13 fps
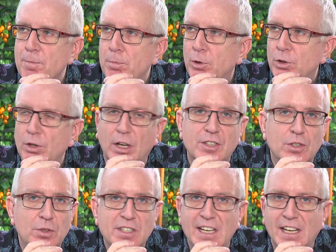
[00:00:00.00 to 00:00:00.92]
But as
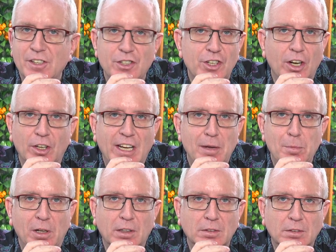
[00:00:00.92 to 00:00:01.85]
soon as Sandie Shaw came
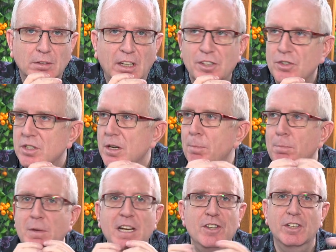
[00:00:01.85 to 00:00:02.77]
on, I just
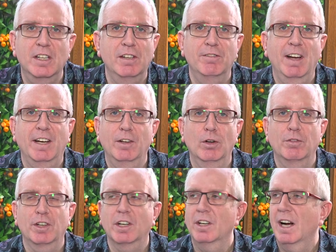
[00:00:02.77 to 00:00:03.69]
immediately fell in love
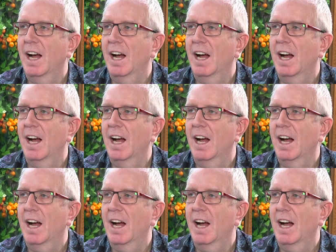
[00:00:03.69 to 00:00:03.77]
with her.